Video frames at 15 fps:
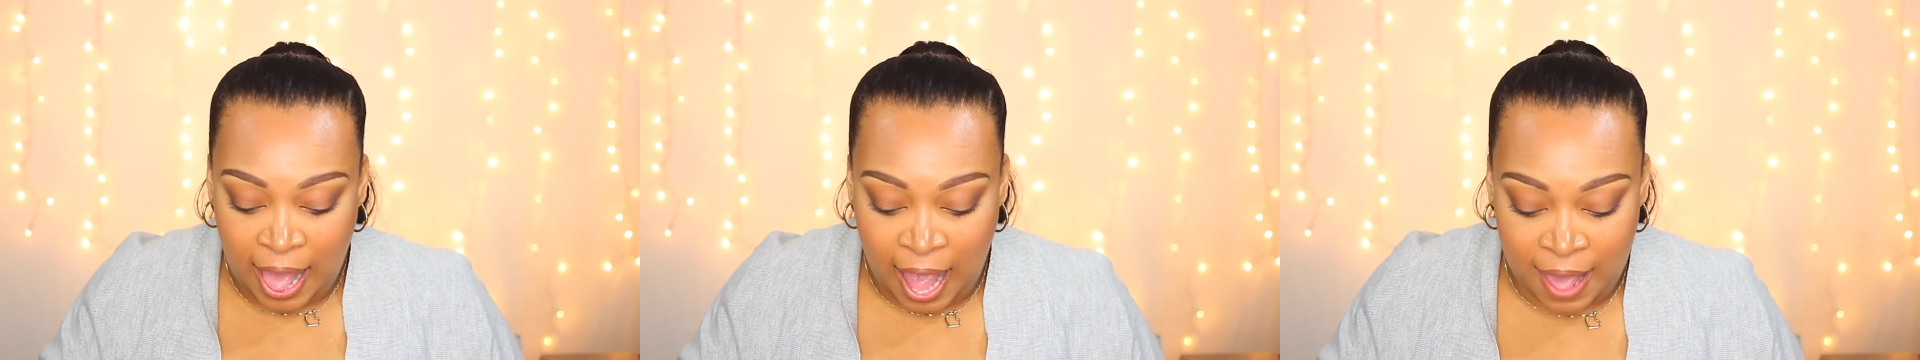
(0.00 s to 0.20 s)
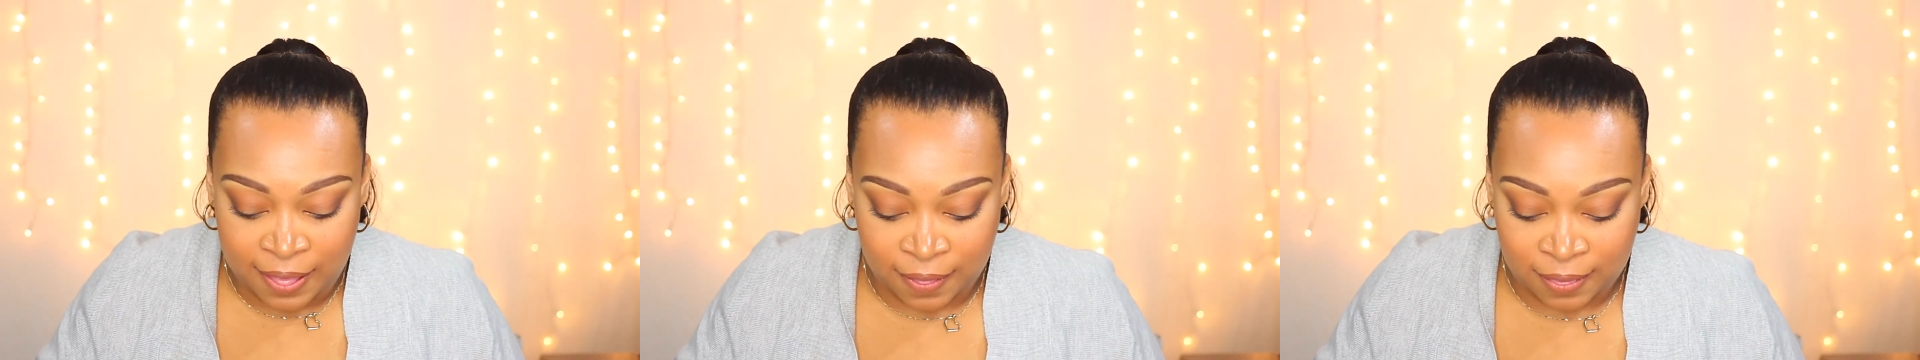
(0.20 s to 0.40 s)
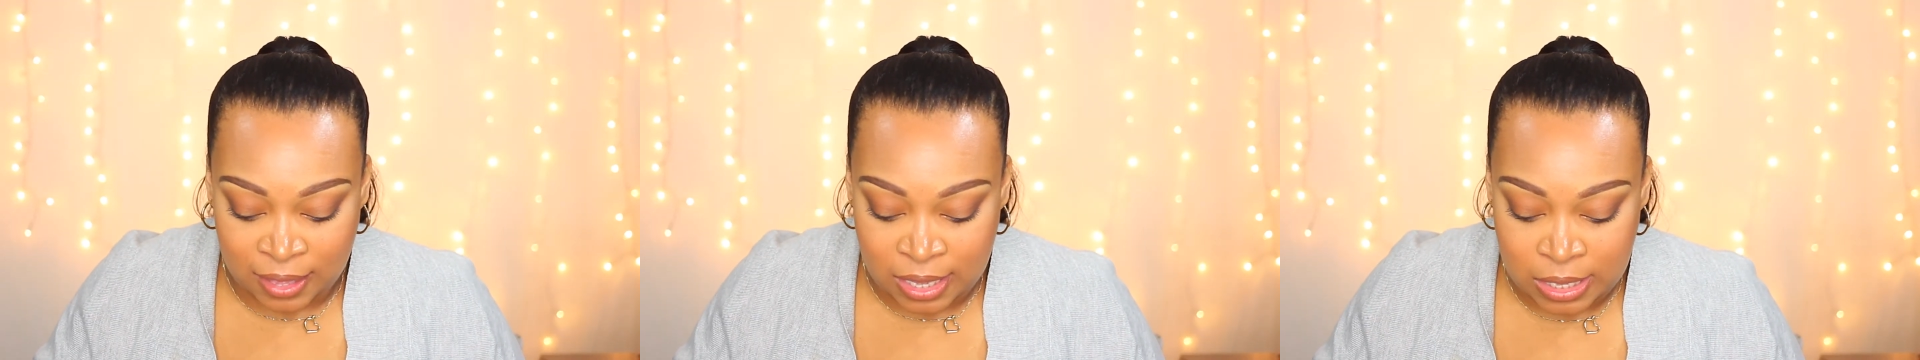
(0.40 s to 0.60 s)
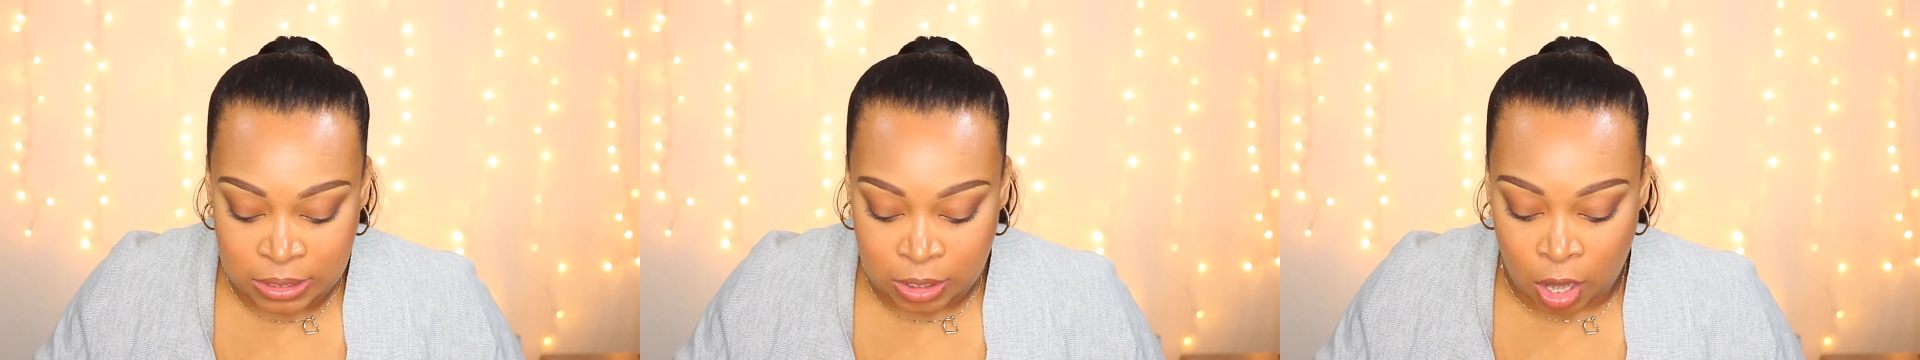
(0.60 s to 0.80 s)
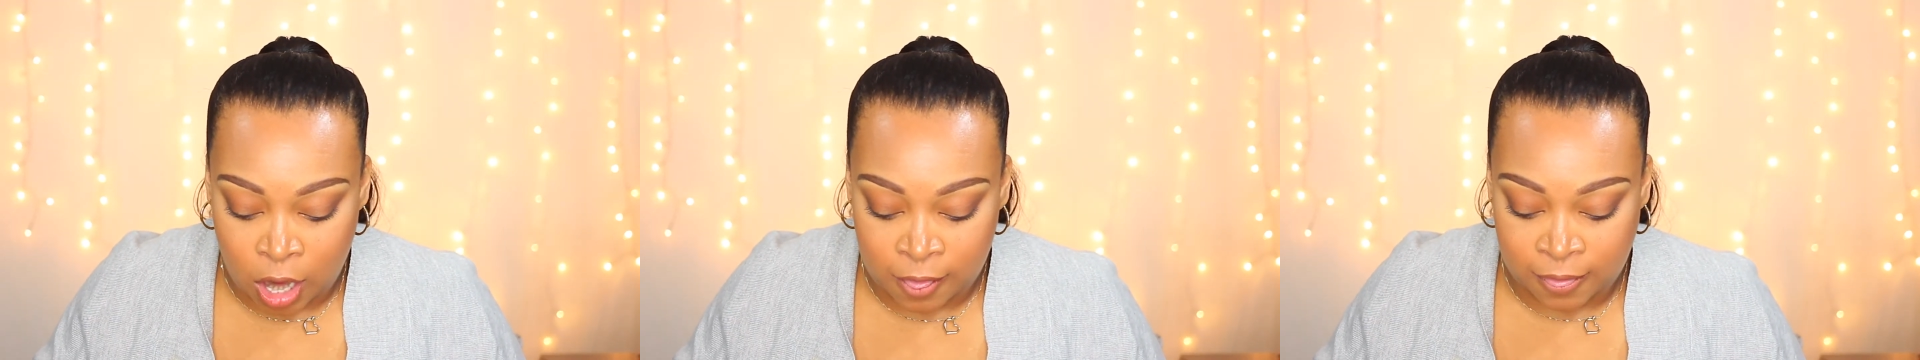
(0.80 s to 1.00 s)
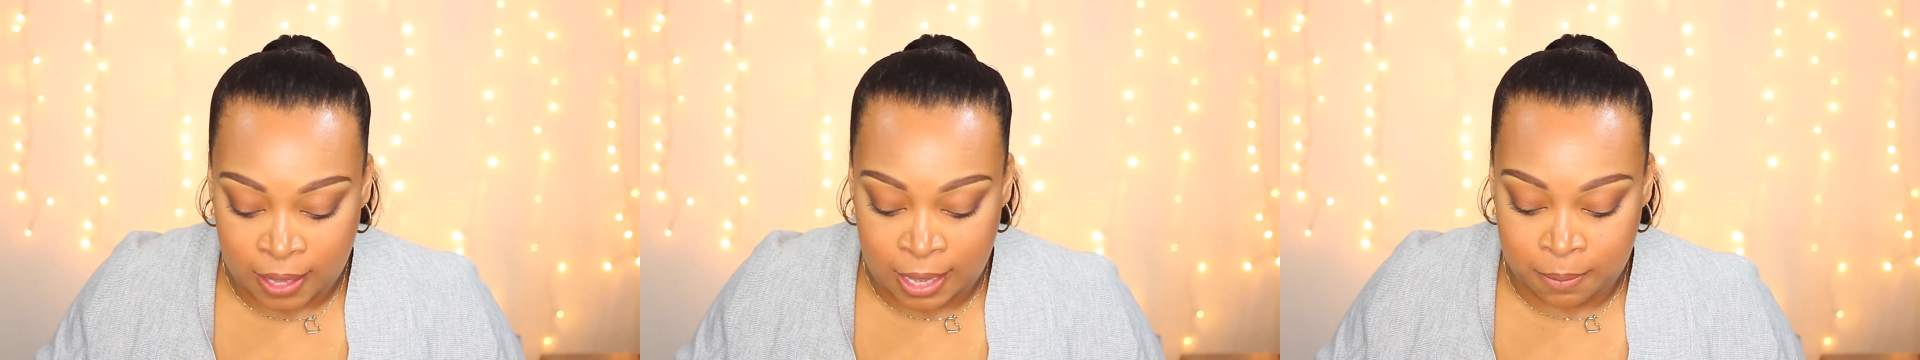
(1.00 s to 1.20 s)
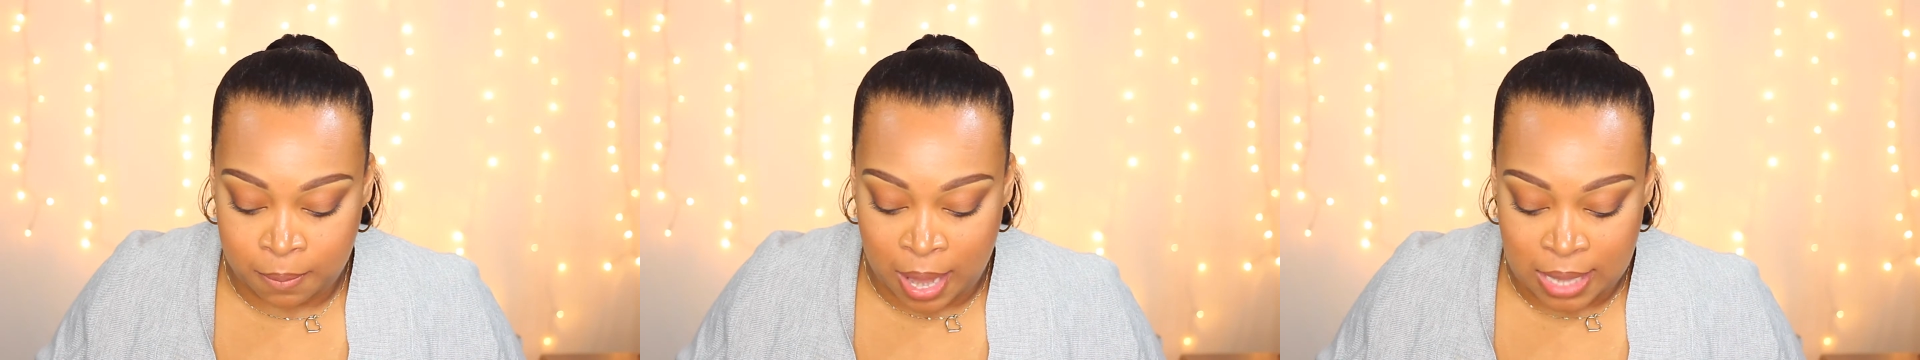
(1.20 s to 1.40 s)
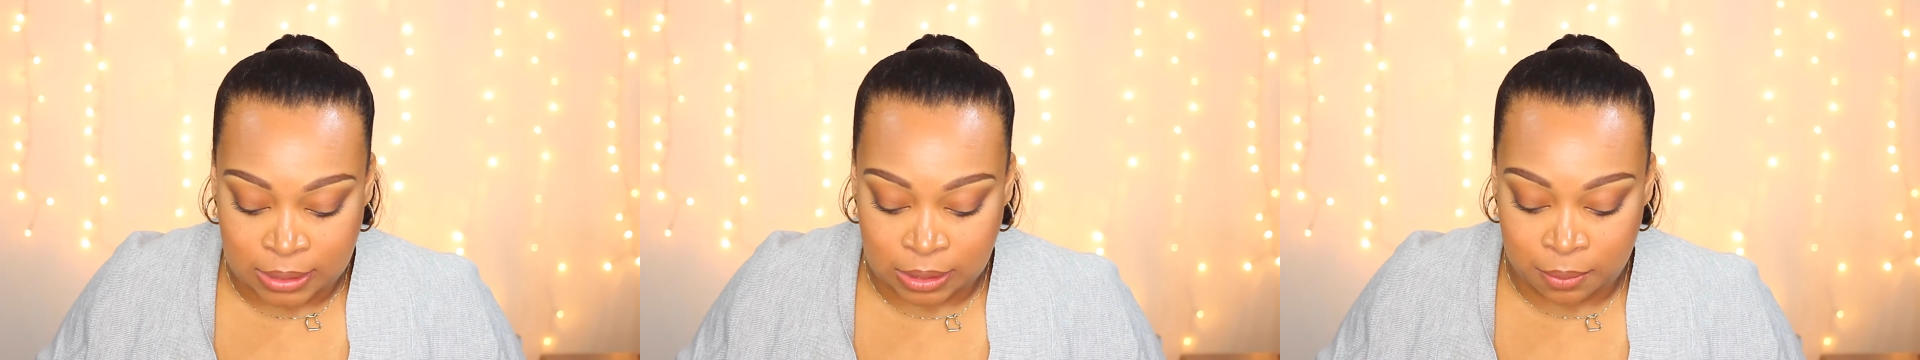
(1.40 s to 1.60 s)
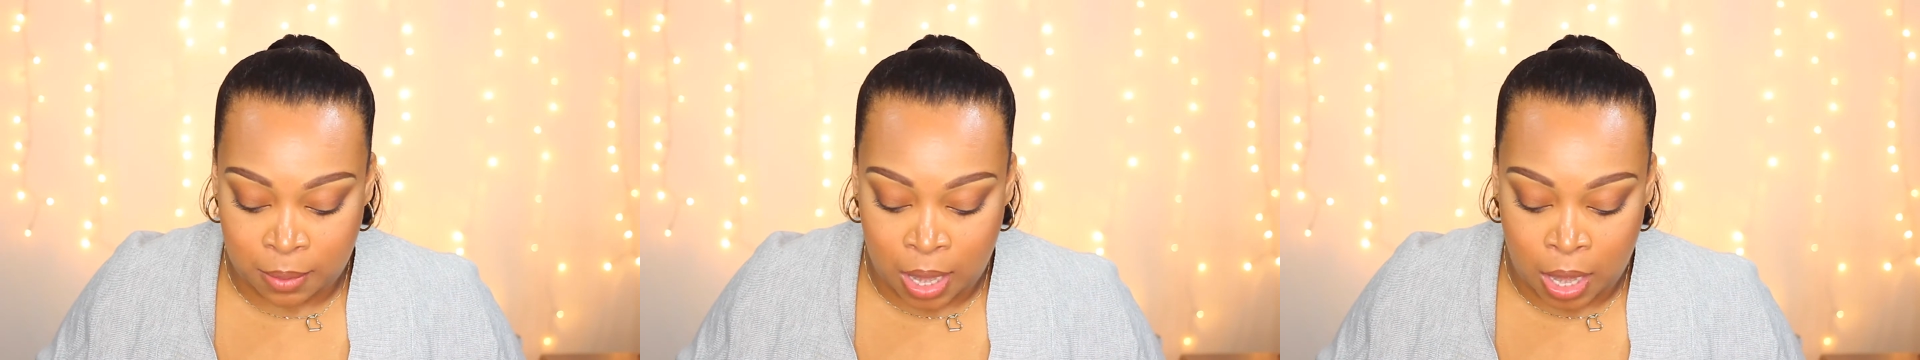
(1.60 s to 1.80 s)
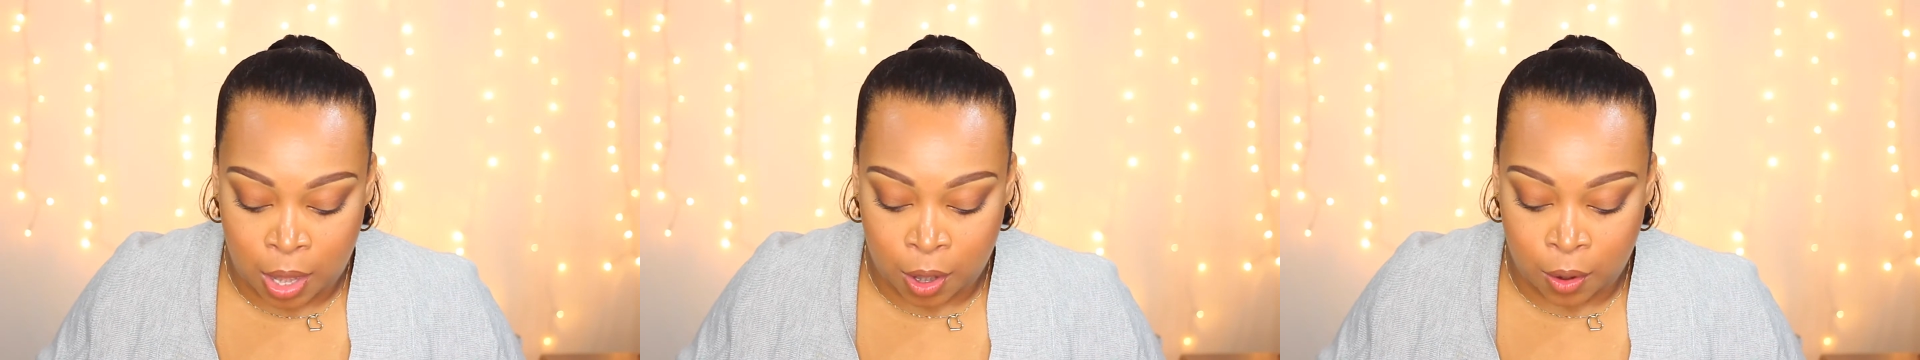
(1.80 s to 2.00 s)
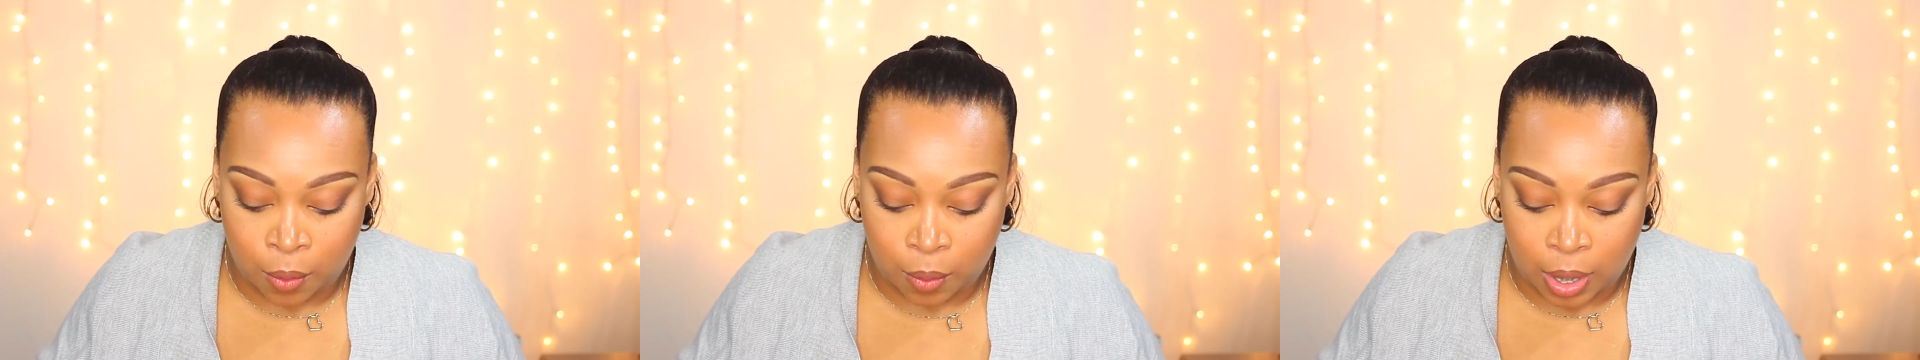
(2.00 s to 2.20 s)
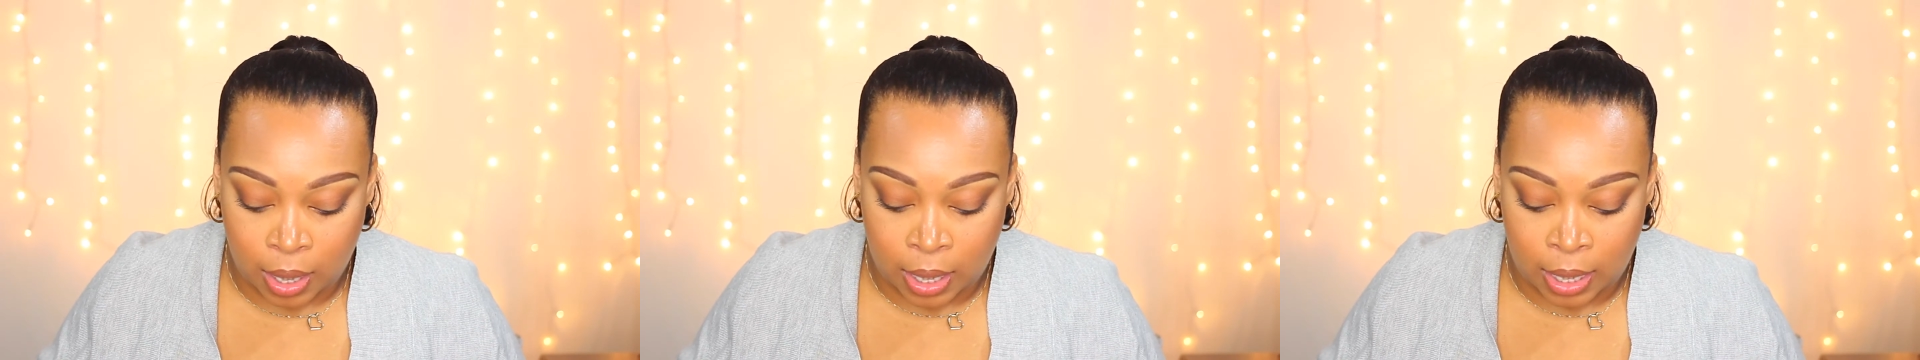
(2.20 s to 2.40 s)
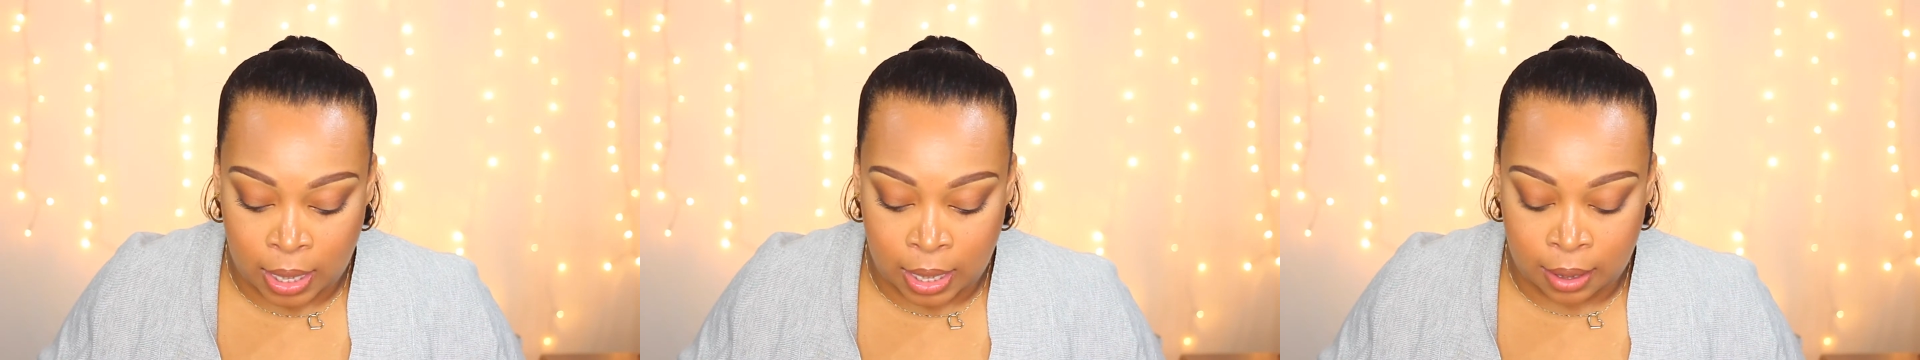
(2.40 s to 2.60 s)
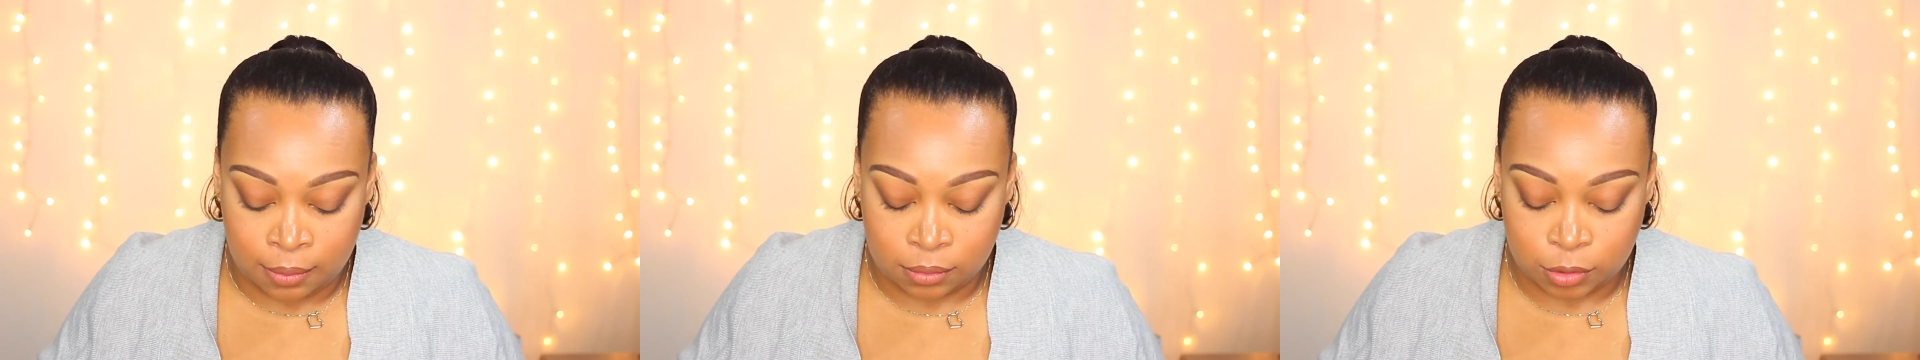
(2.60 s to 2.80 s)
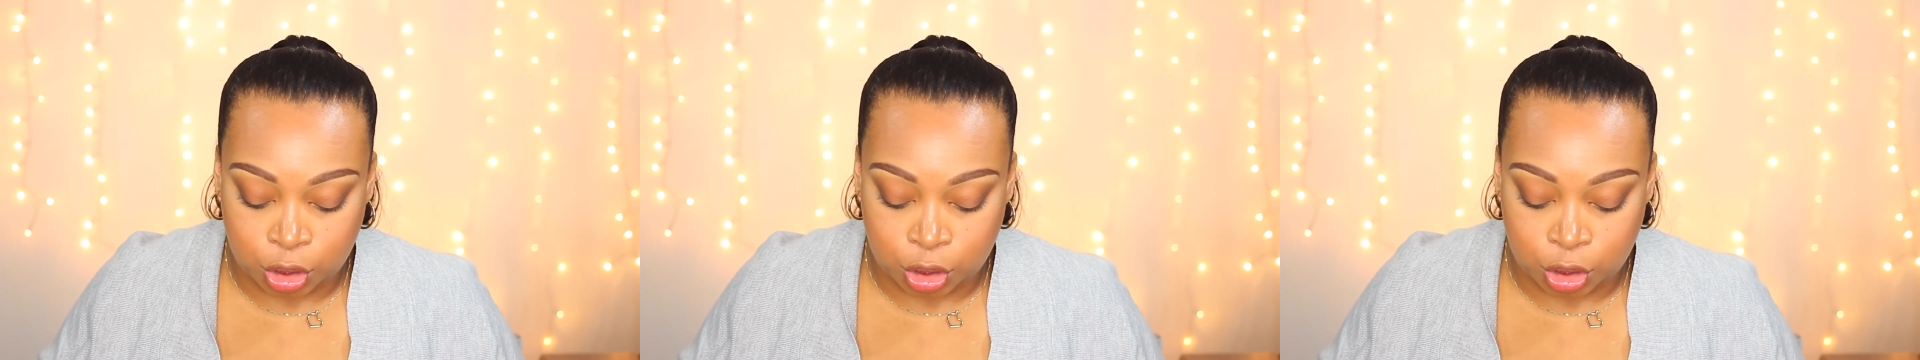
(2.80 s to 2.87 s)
And then these are the Mossimo um,